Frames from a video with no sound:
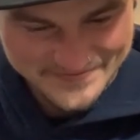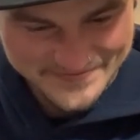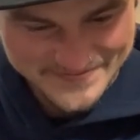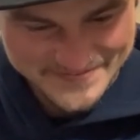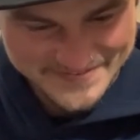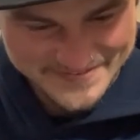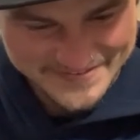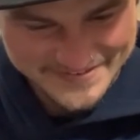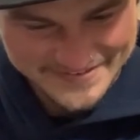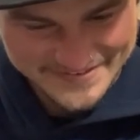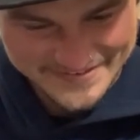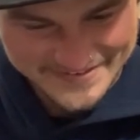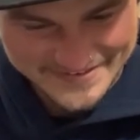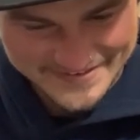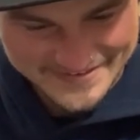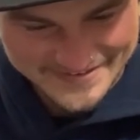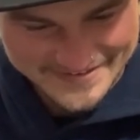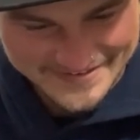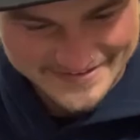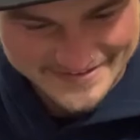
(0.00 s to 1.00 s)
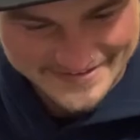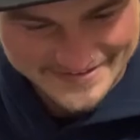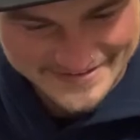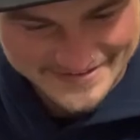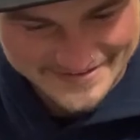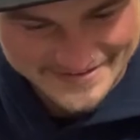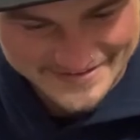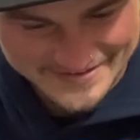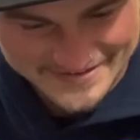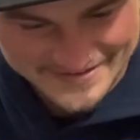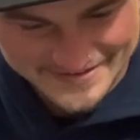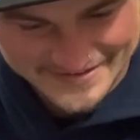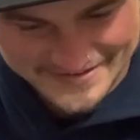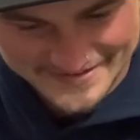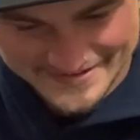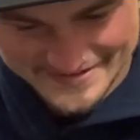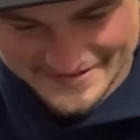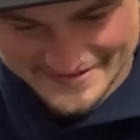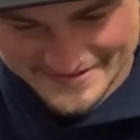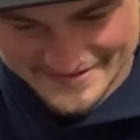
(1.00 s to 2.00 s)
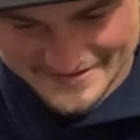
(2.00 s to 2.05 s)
Nobody speaks.